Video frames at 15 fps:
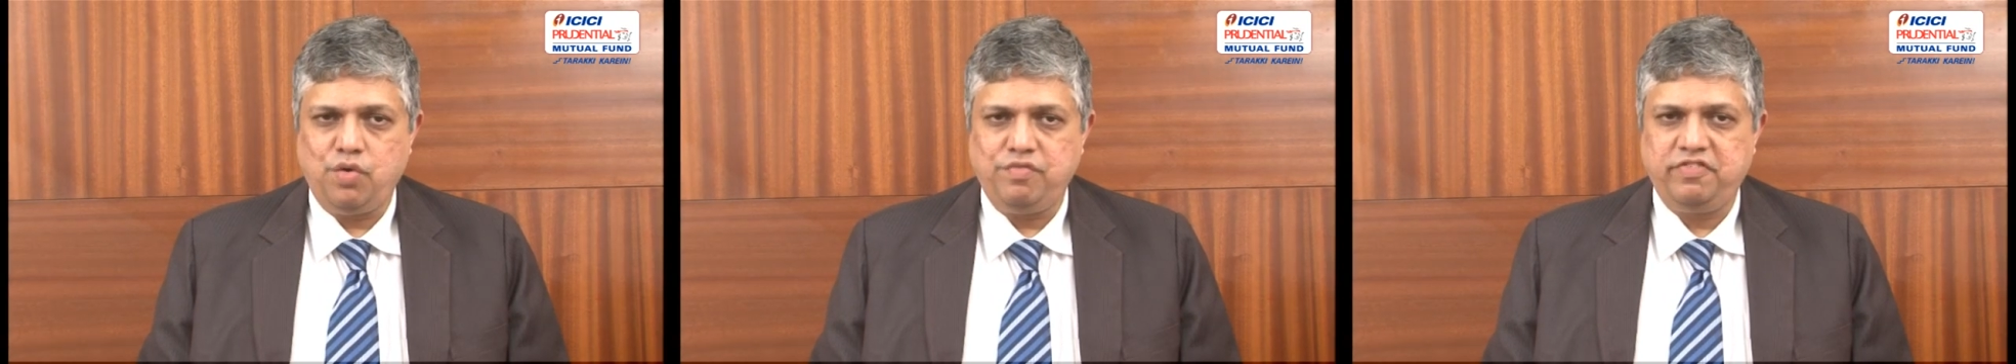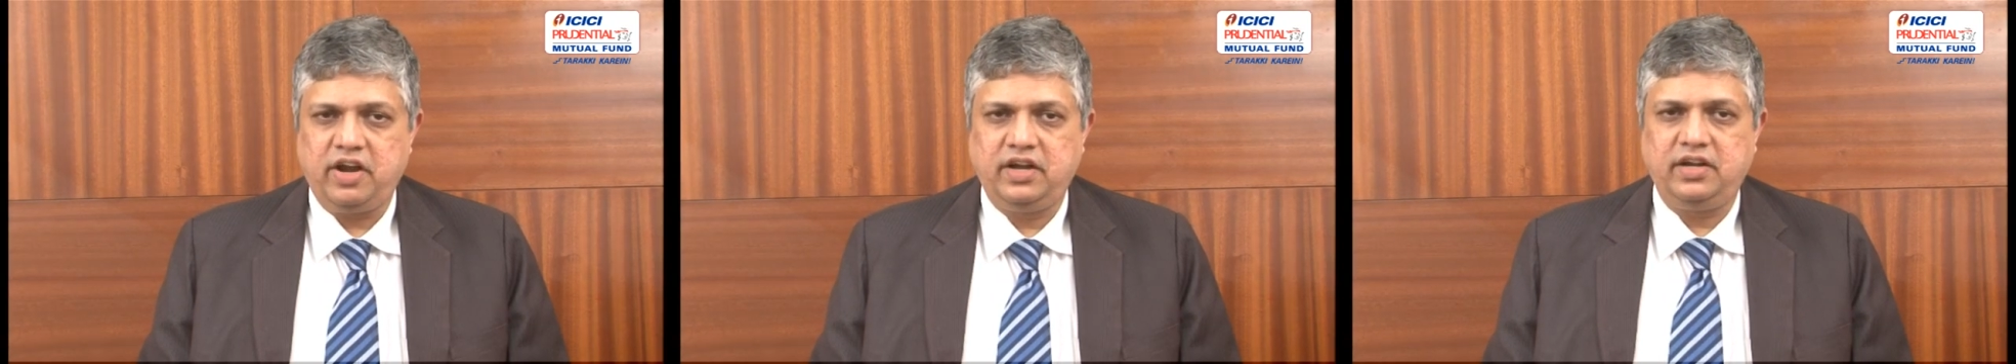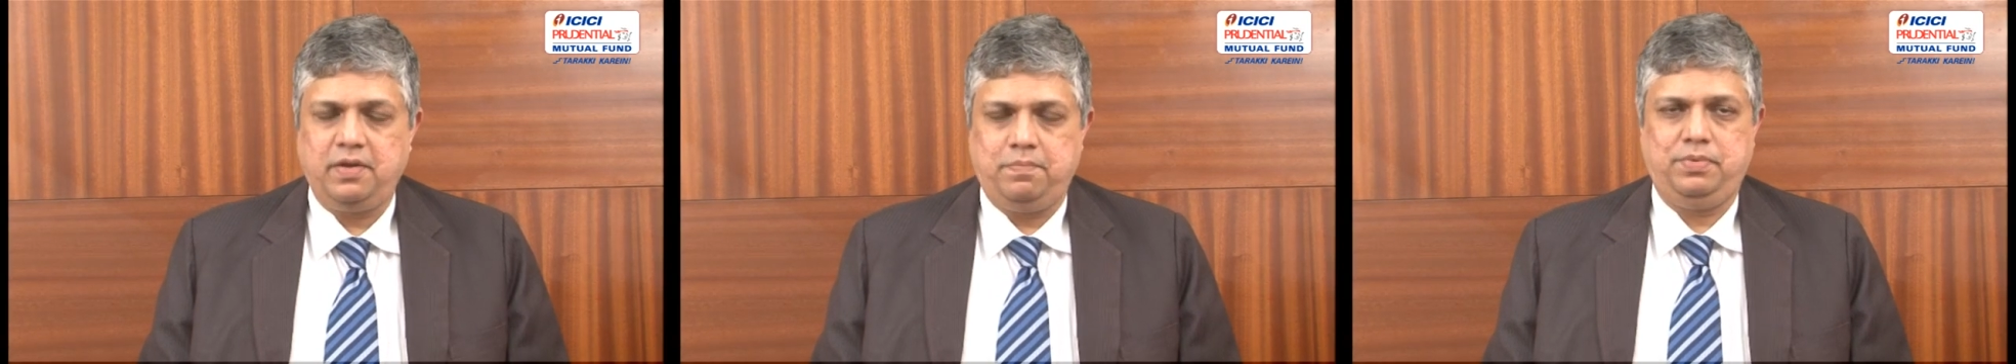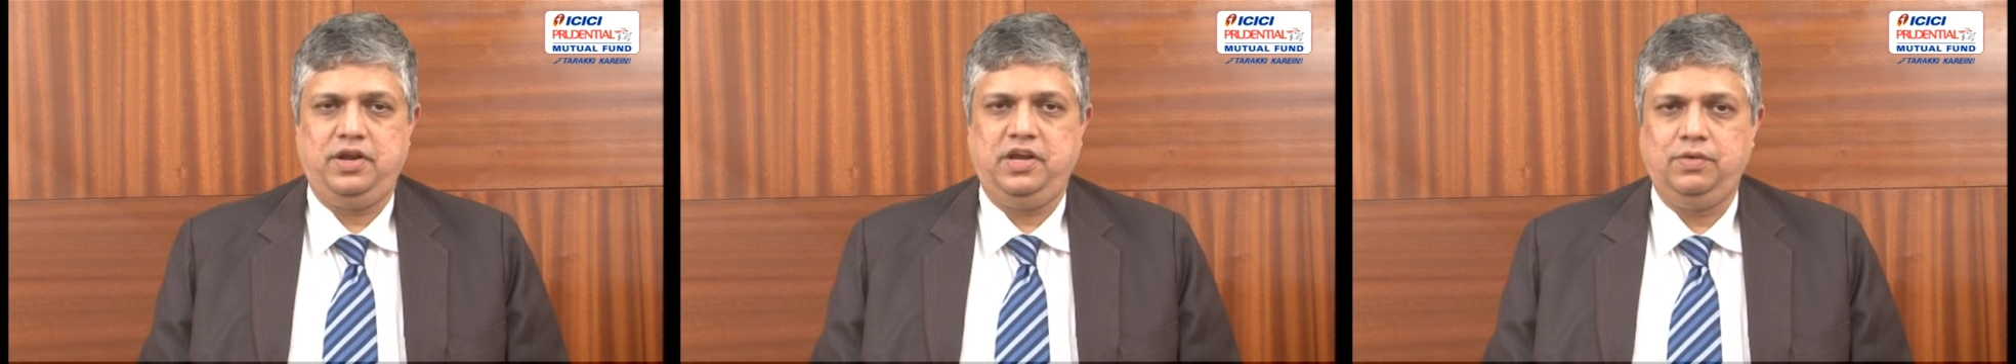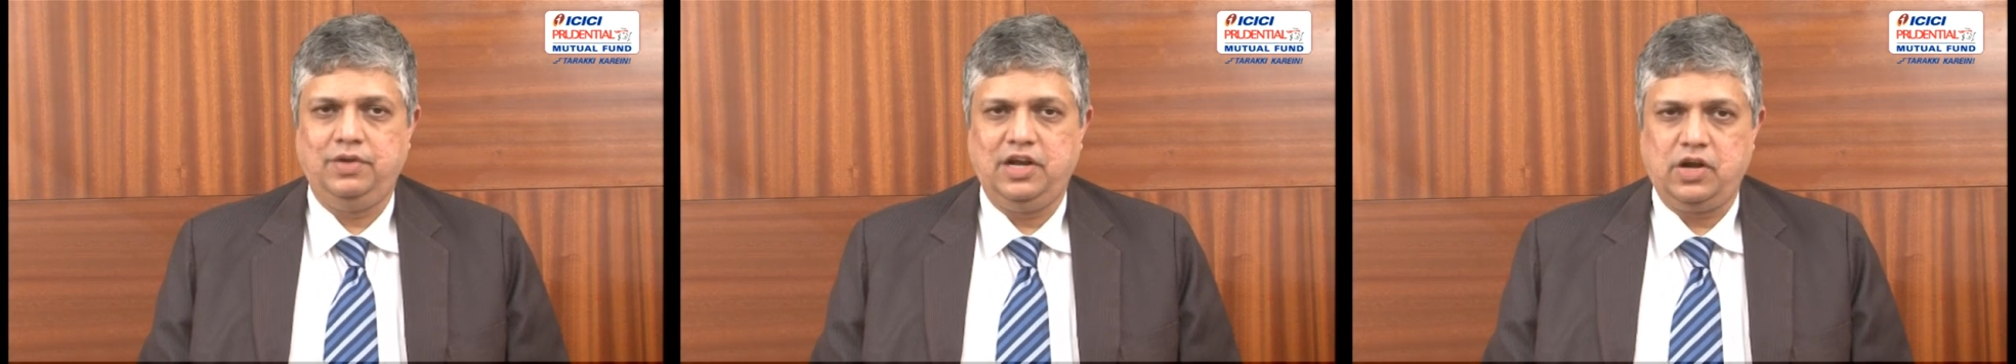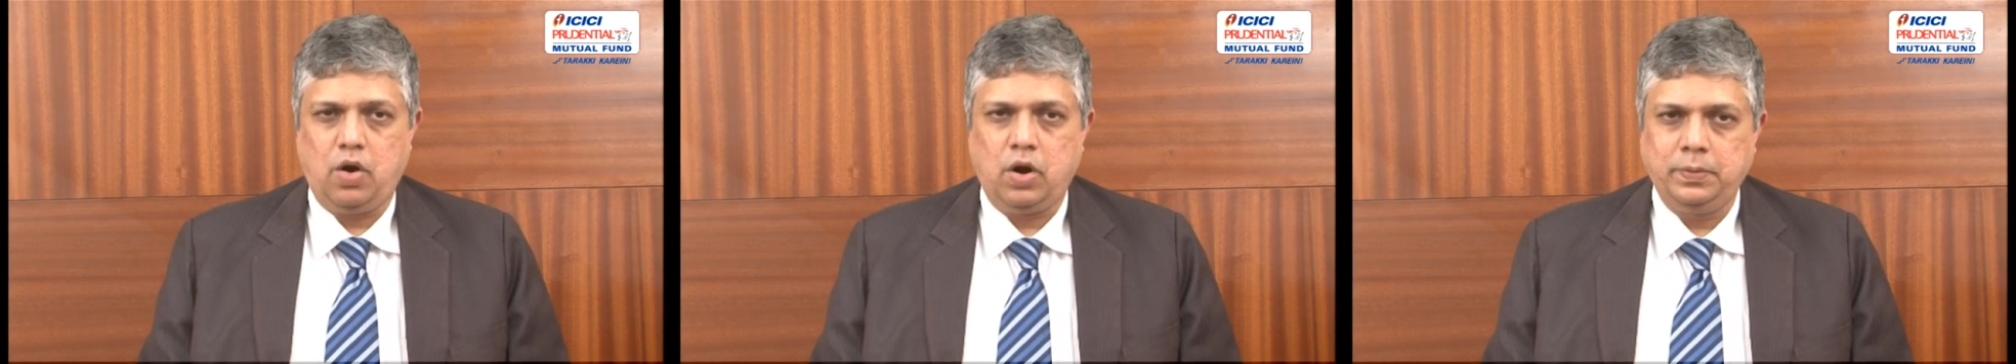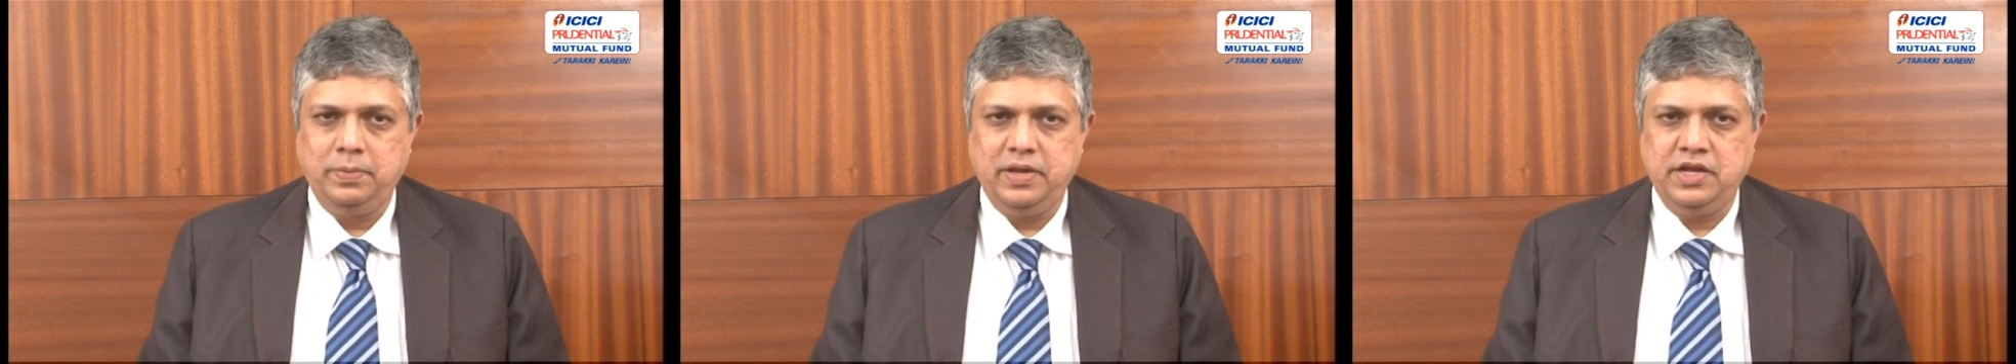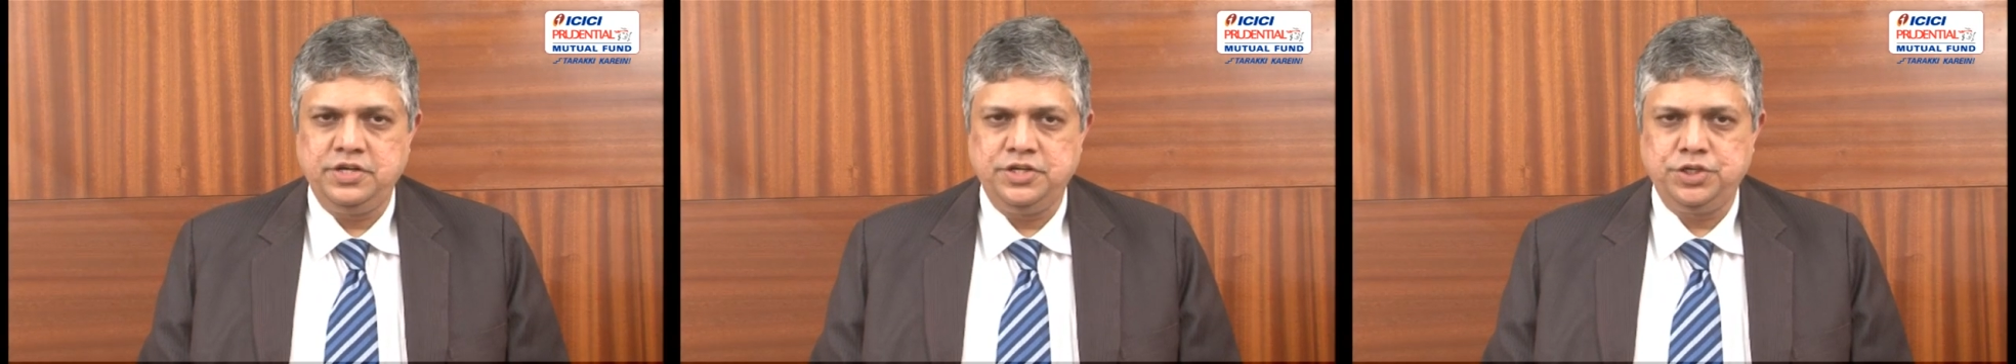Fed tapering will not
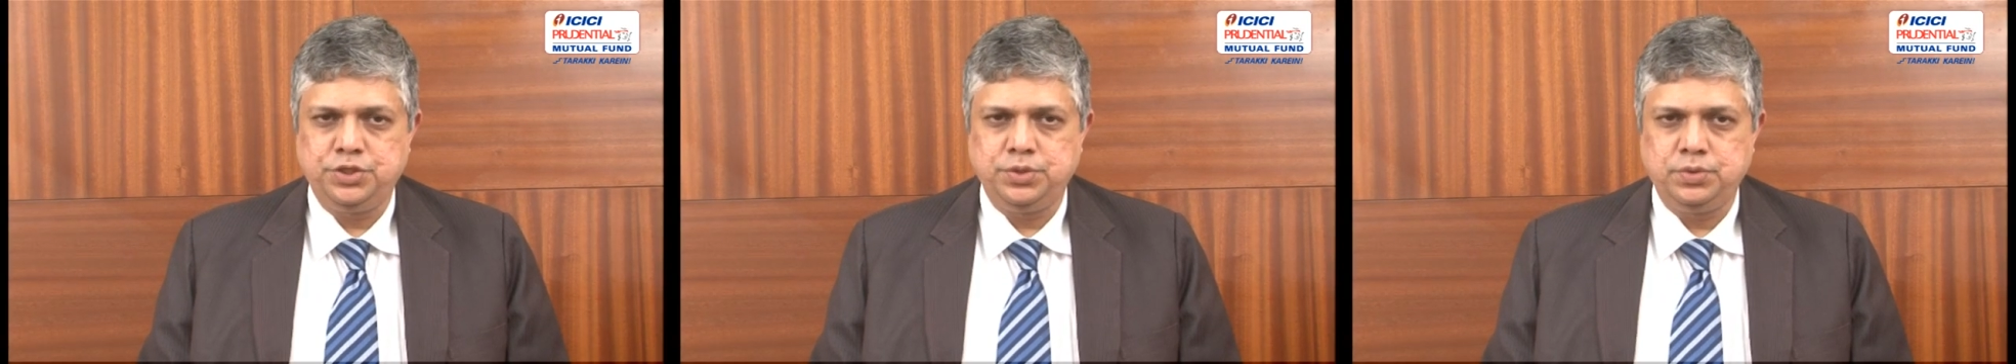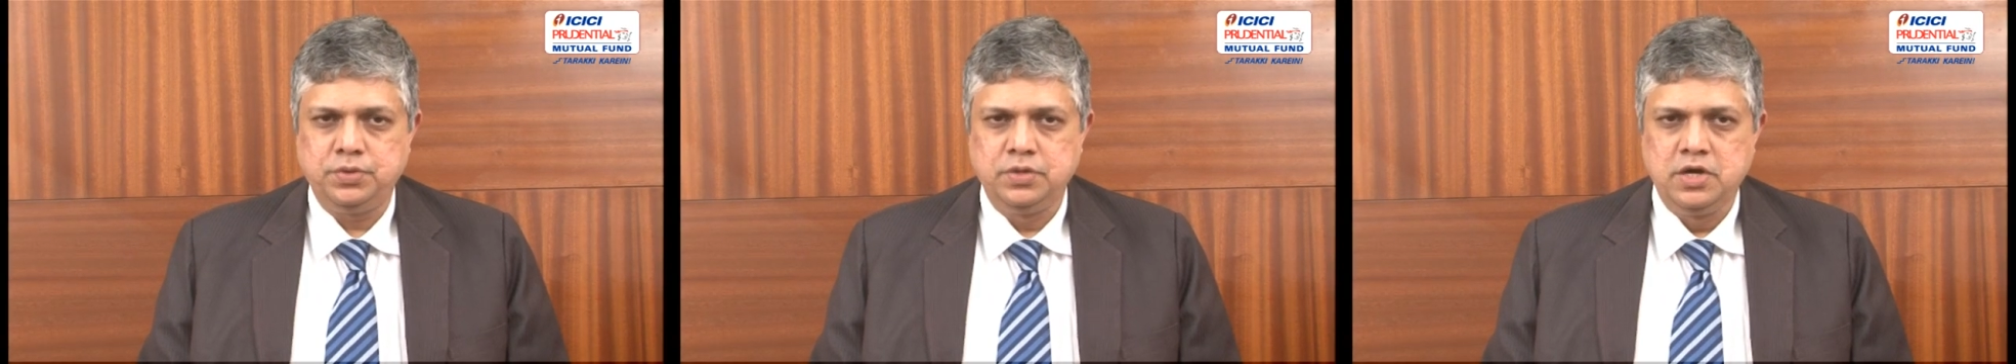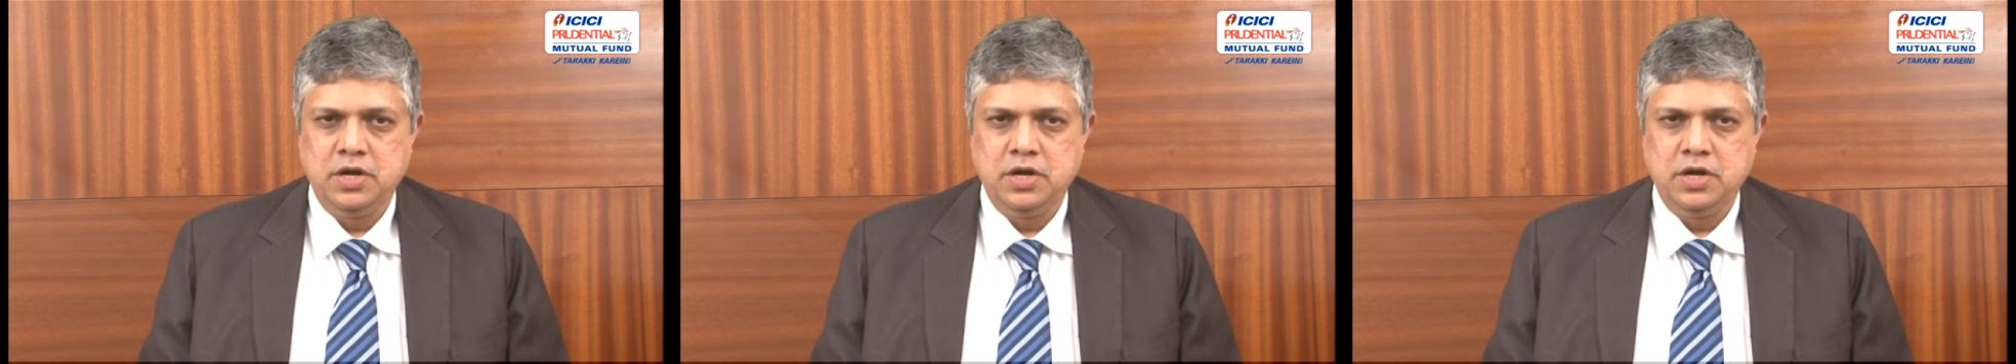be an issue.